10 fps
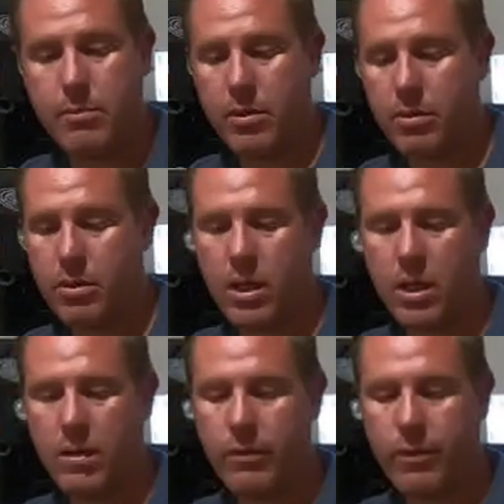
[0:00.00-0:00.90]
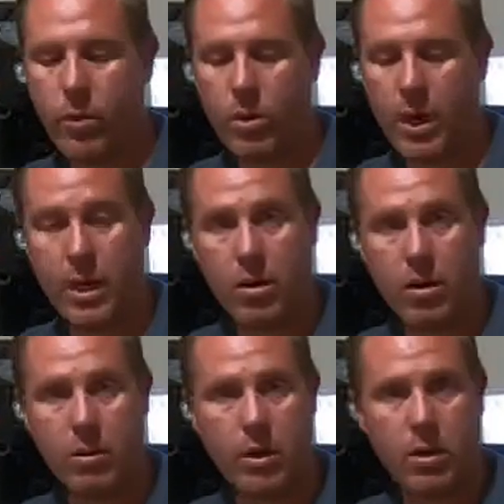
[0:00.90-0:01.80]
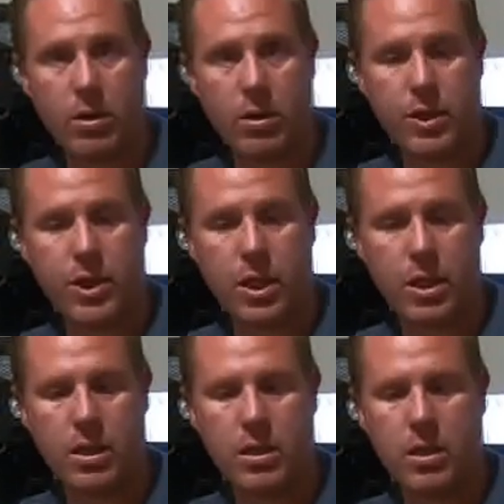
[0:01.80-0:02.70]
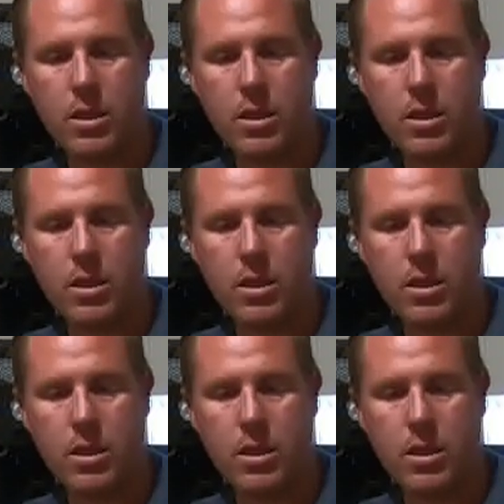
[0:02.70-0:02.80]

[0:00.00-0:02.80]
mill cut for a RmR Trigicon.